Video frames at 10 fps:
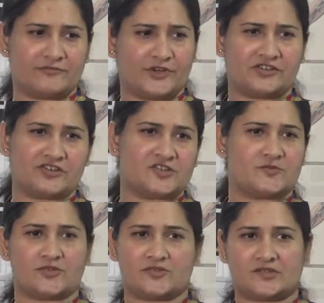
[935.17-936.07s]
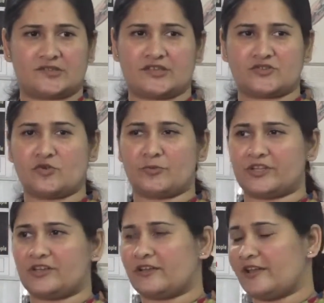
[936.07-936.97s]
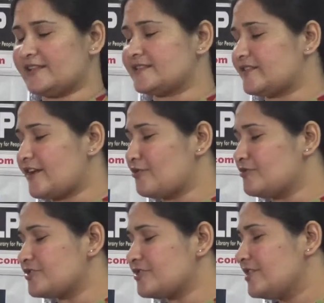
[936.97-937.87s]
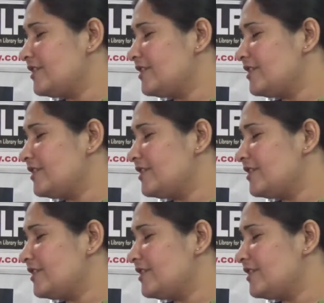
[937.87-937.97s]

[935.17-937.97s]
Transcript: winters because there's nobody else around.